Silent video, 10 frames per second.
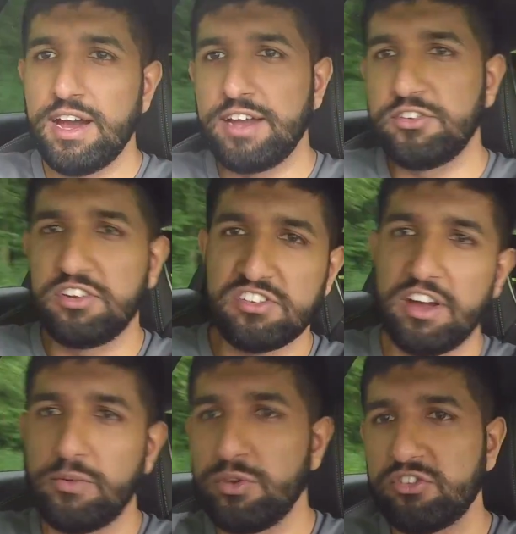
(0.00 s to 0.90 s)
and you
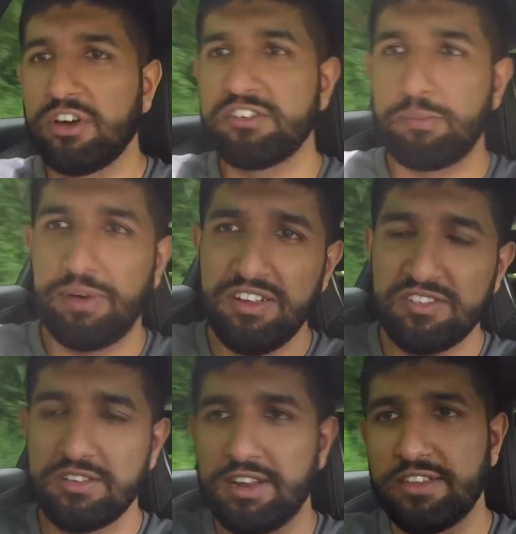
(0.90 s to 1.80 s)
decide which car's the
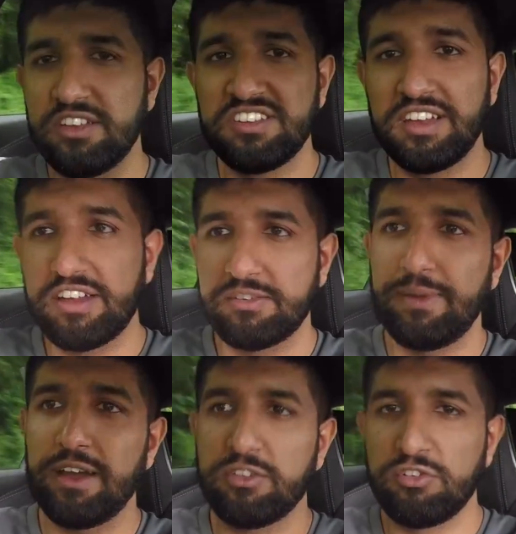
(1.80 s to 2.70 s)
best. Now this thing has about